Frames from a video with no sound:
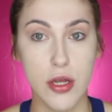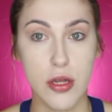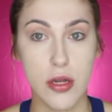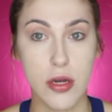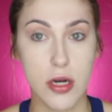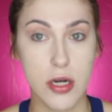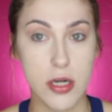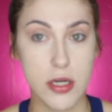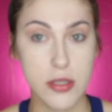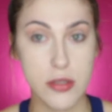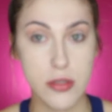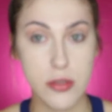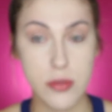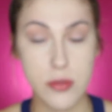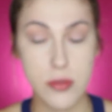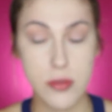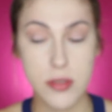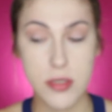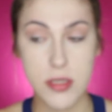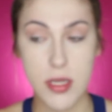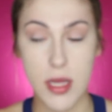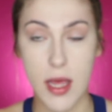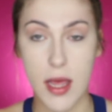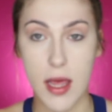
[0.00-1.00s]
You're going to
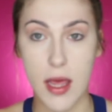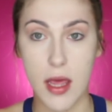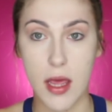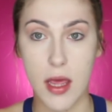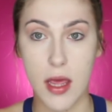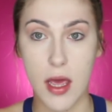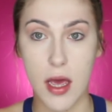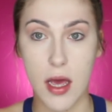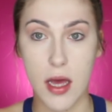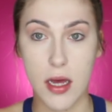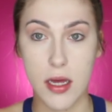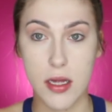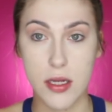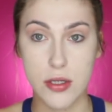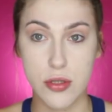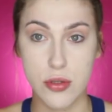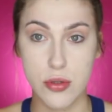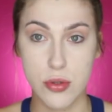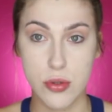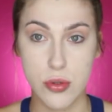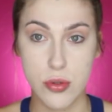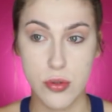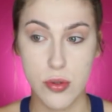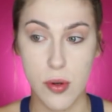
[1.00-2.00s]
use a
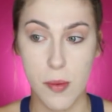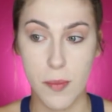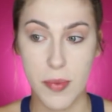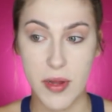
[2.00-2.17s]
new